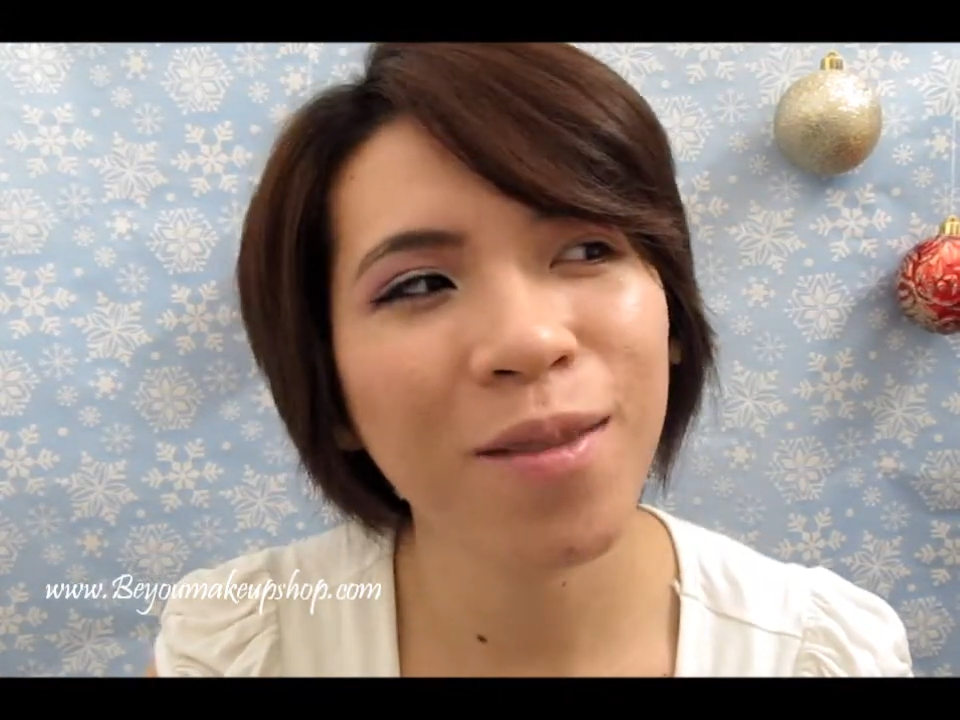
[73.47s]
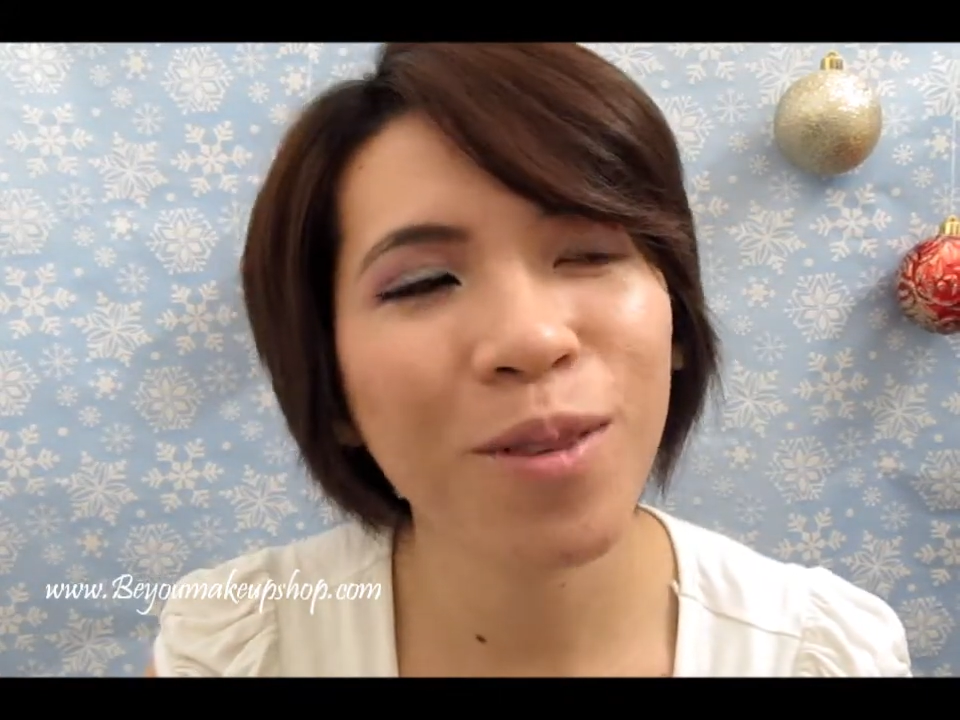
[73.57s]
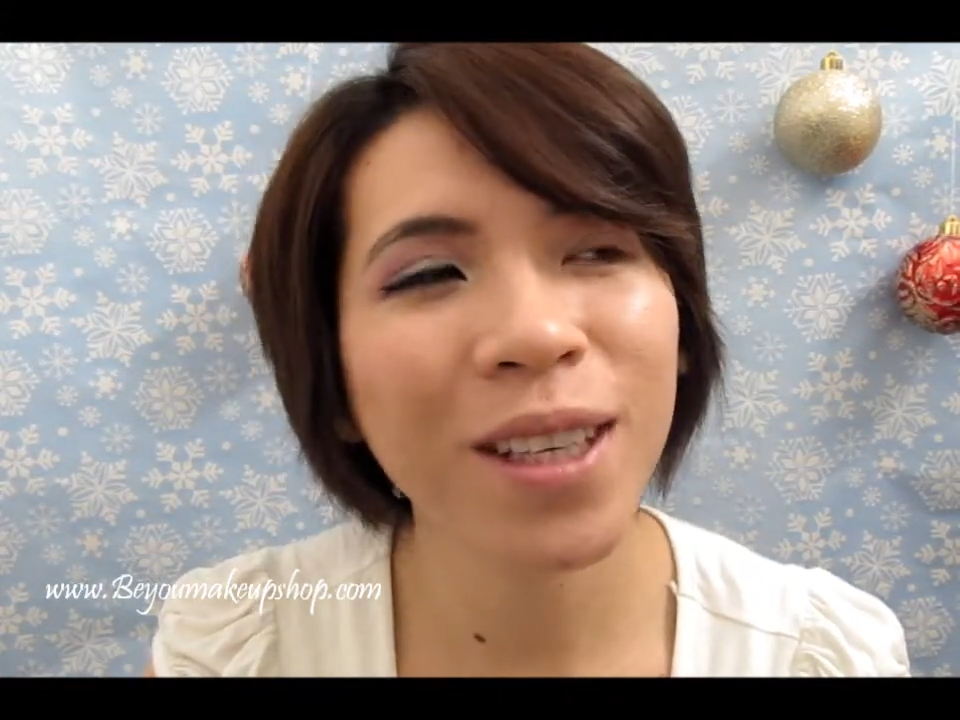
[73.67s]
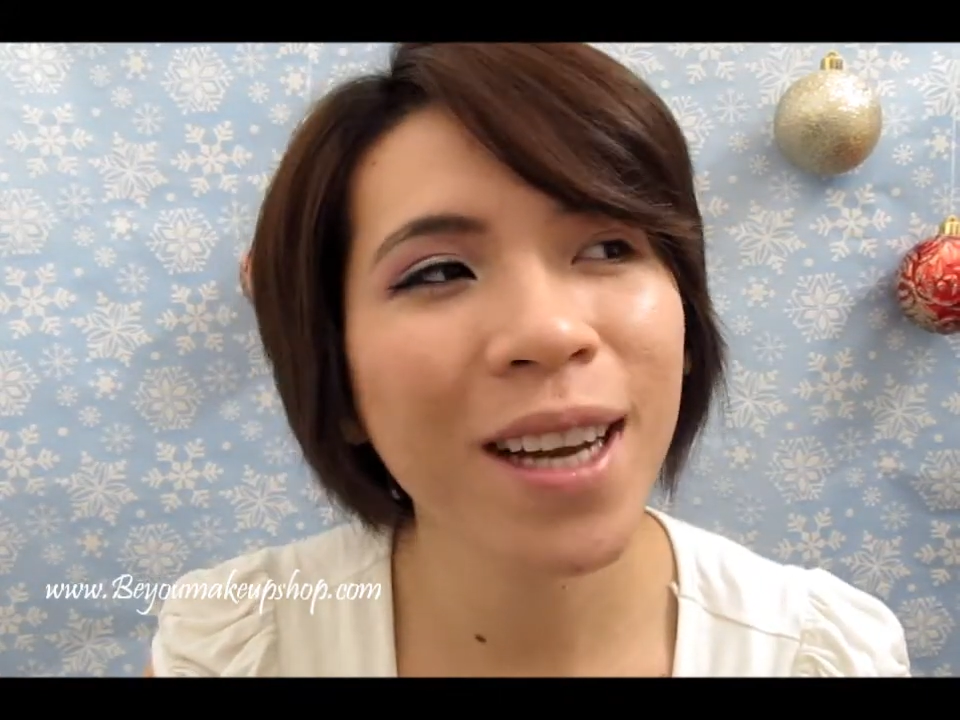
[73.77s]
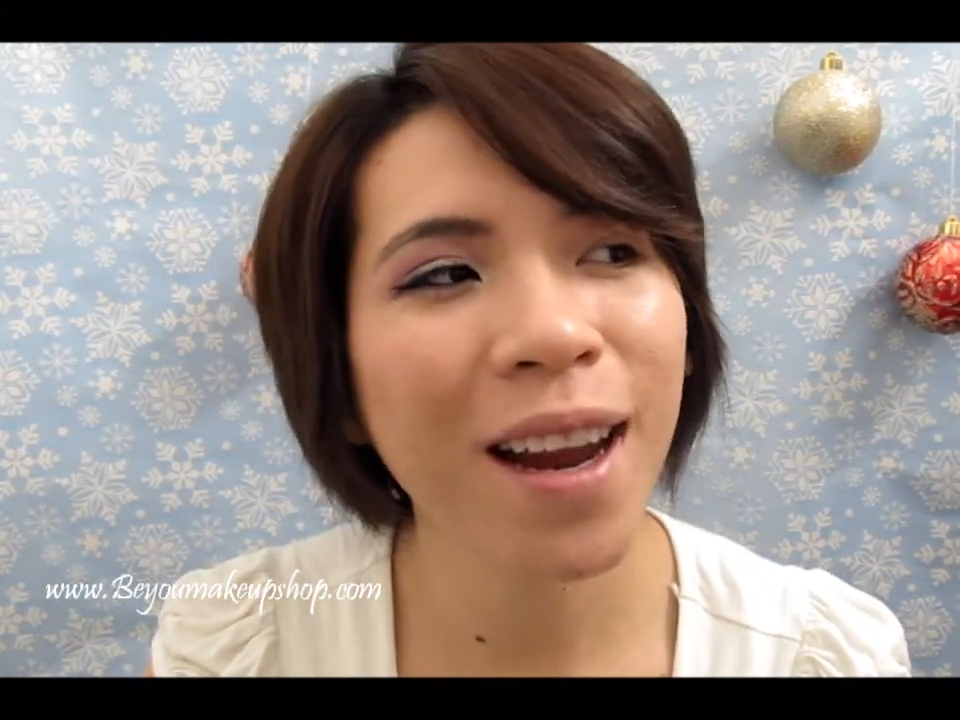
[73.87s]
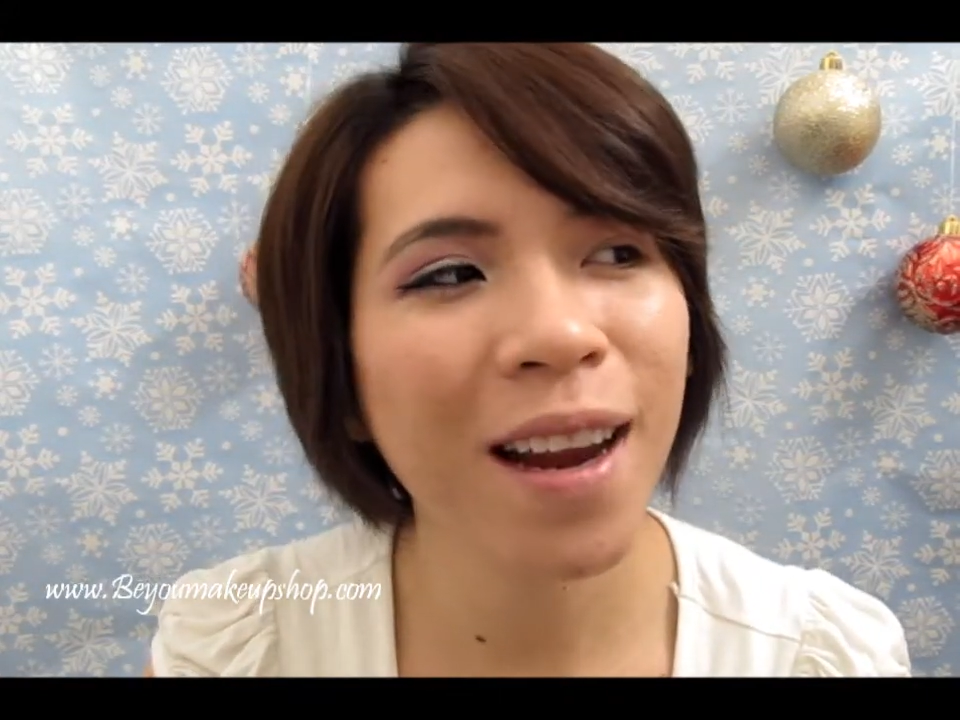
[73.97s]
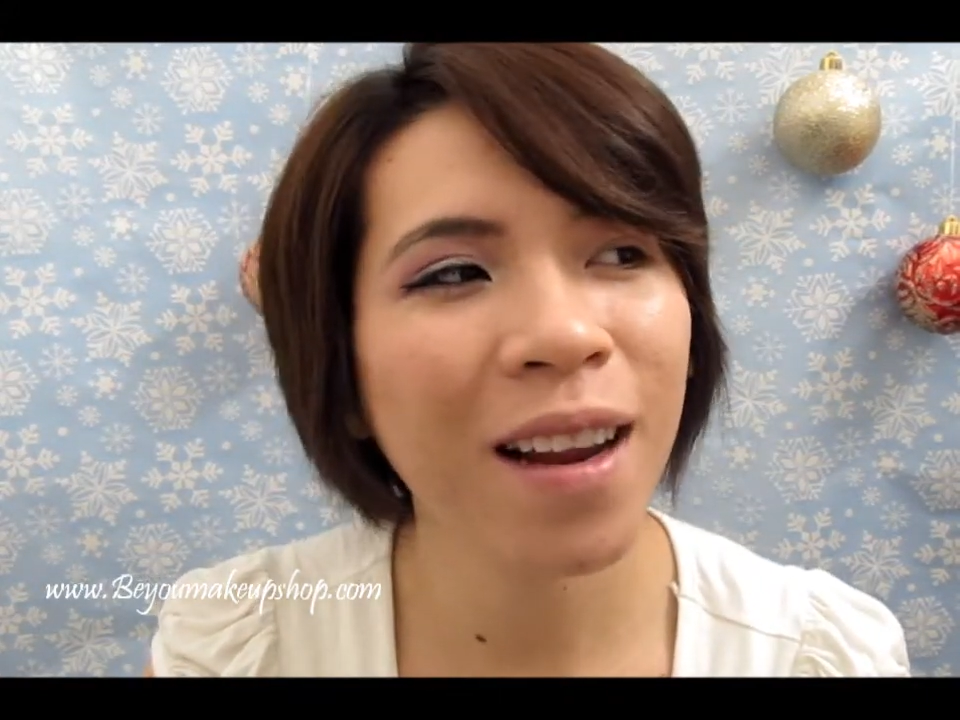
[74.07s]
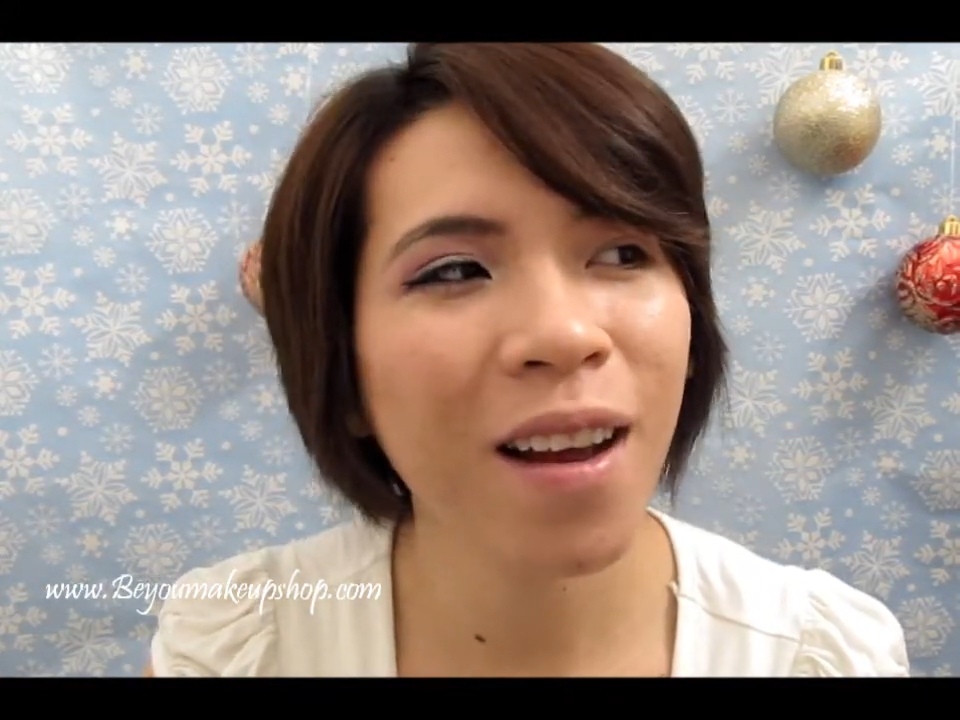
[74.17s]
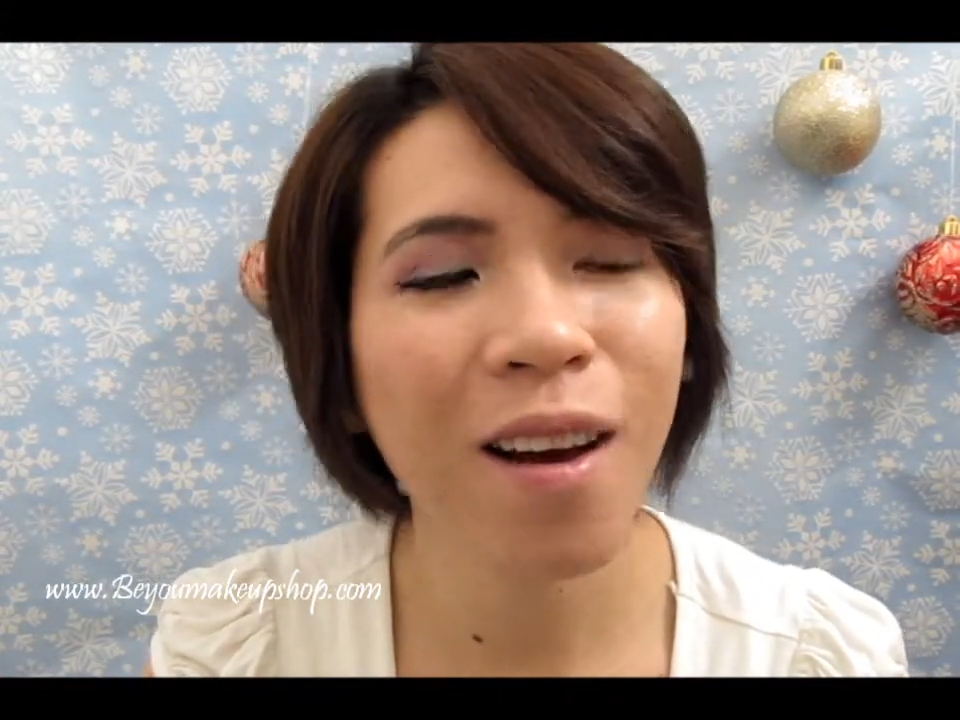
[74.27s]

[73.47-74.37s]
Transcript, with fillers: one day